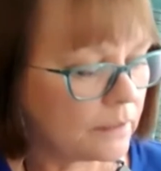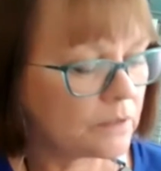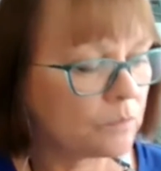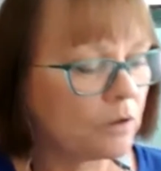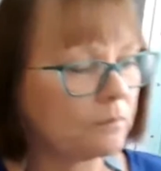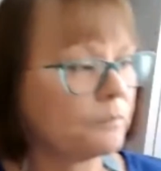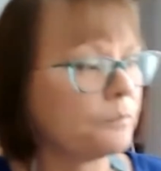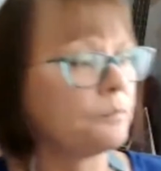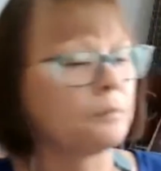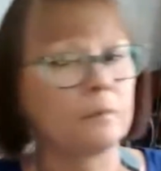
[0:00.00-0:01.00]
Here's one.
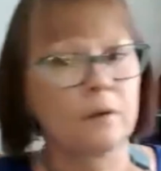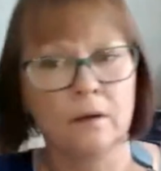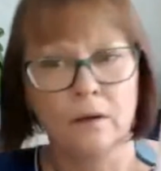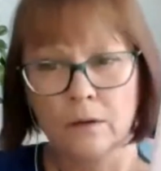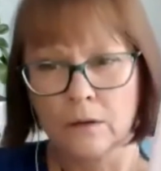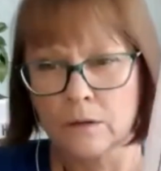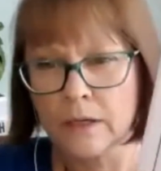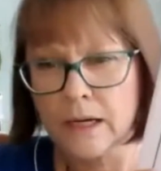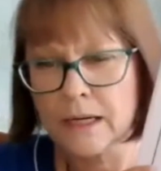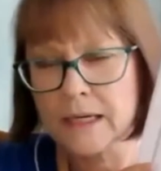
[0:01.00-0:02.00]
All
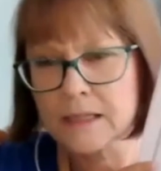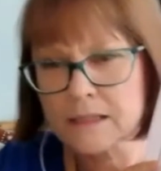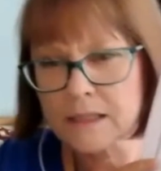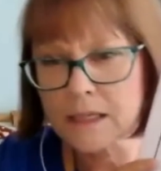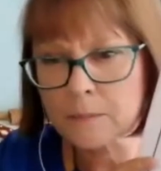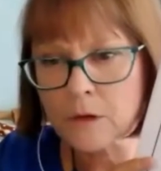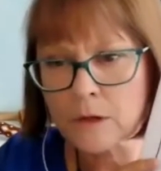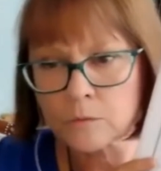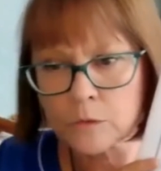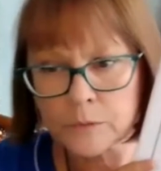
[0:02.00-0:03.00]
right, again, set up
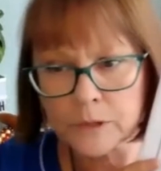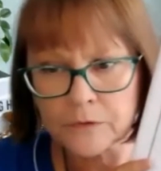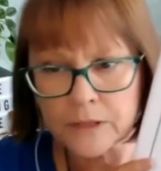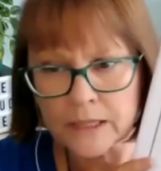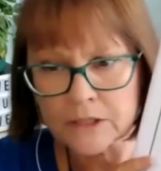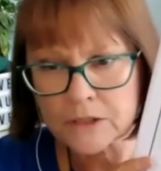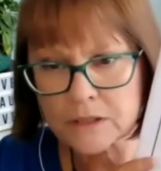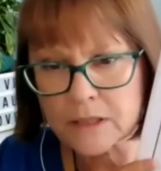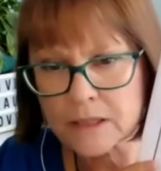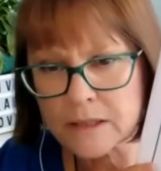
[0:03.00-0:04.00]
like would be for the
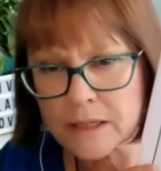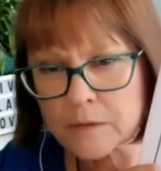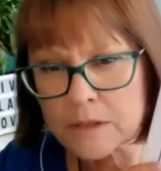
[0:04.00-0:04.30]
HSC exam.